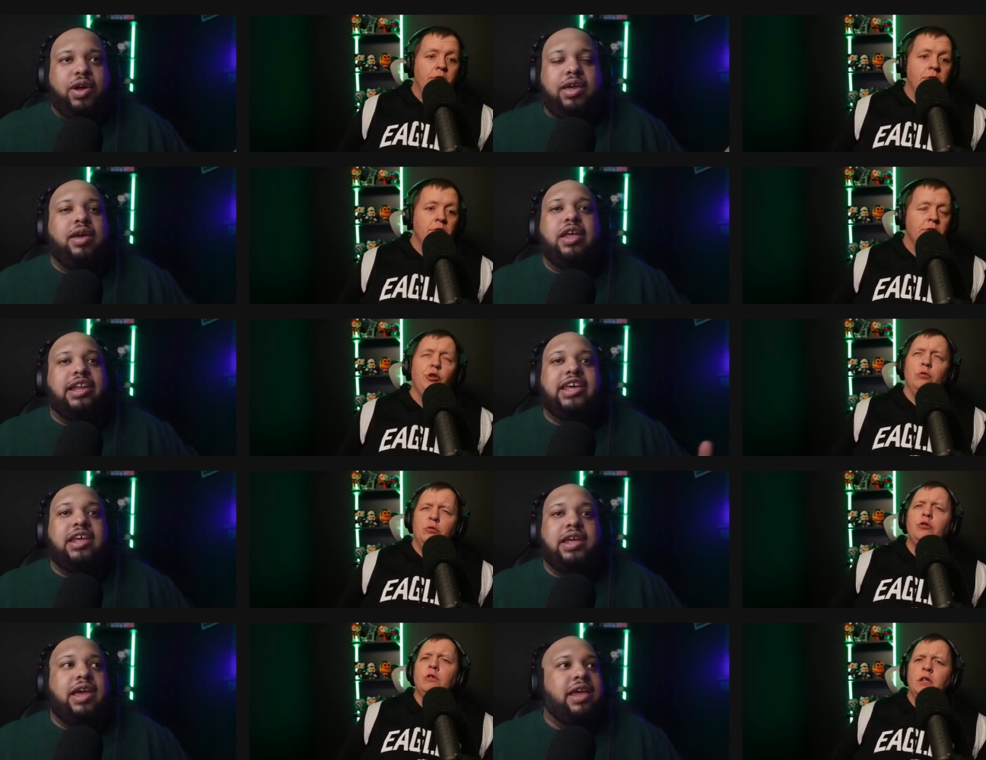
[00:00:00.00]
Speaker 1: Uh, two,
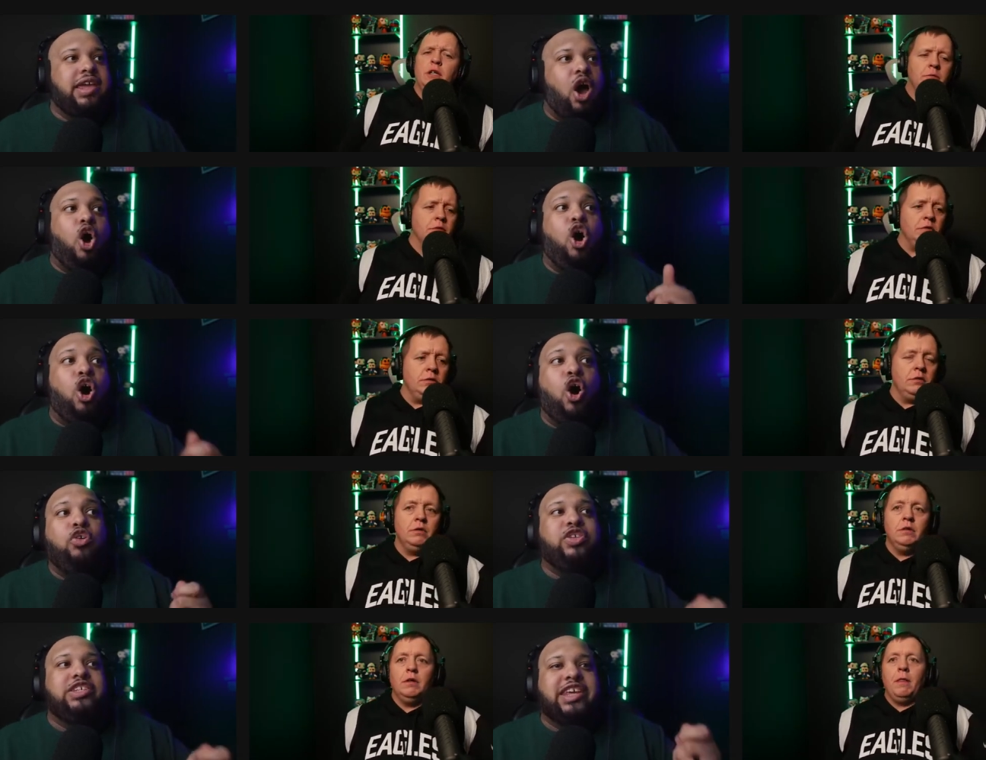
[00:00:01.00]
look, two good games. All
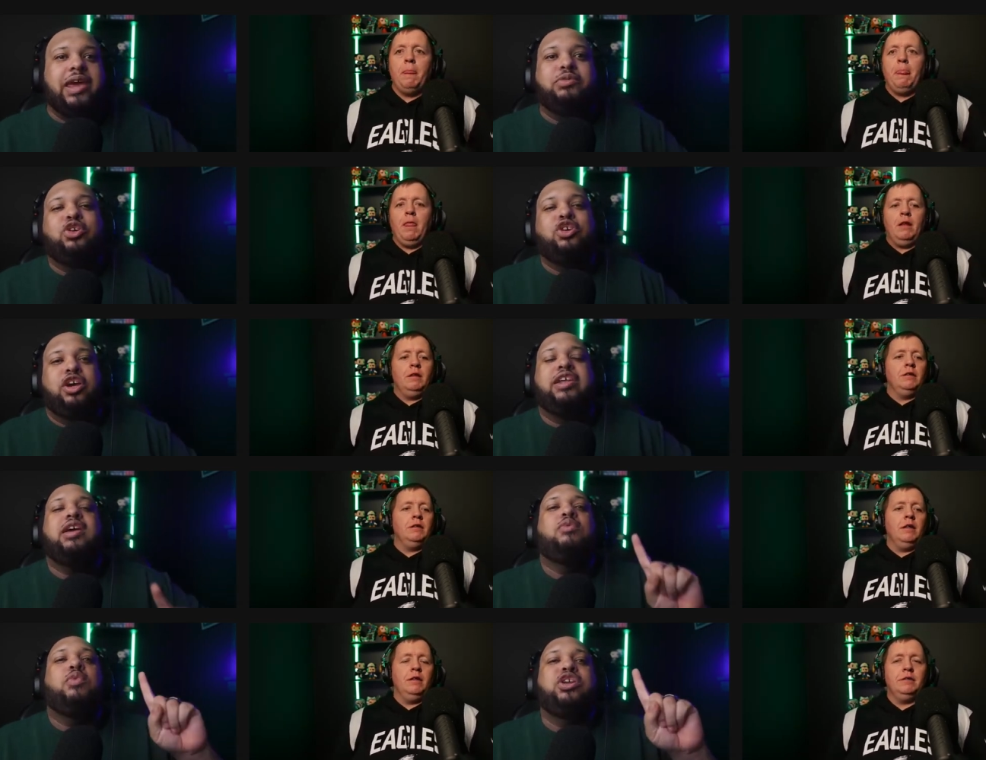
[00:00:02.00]
these games are
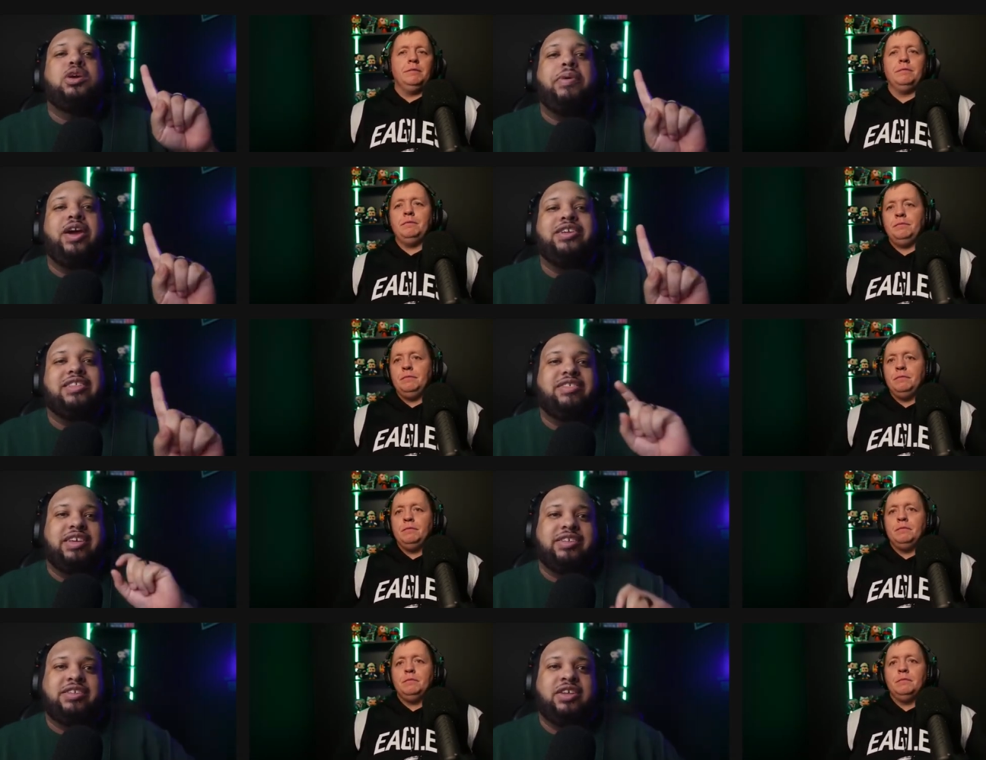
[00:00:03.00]
good when you compare it to
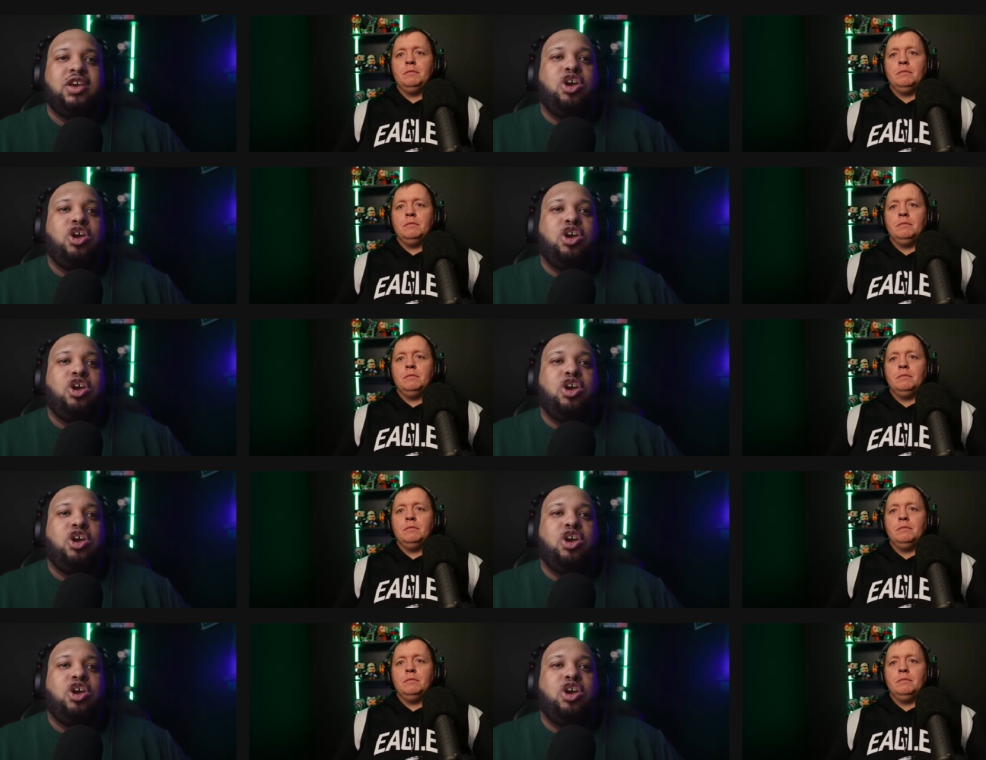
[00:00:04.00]
this.